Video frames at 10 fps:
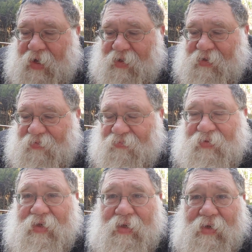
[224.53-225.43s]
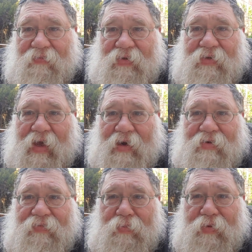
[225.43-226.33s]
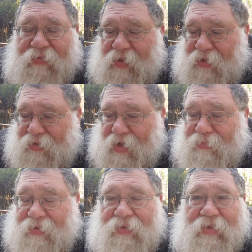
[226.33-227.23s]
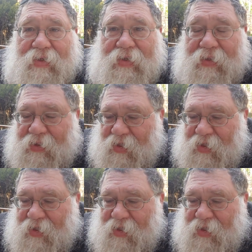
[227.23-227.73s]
kind of of the of the tahara of the previous Rebbe's uh,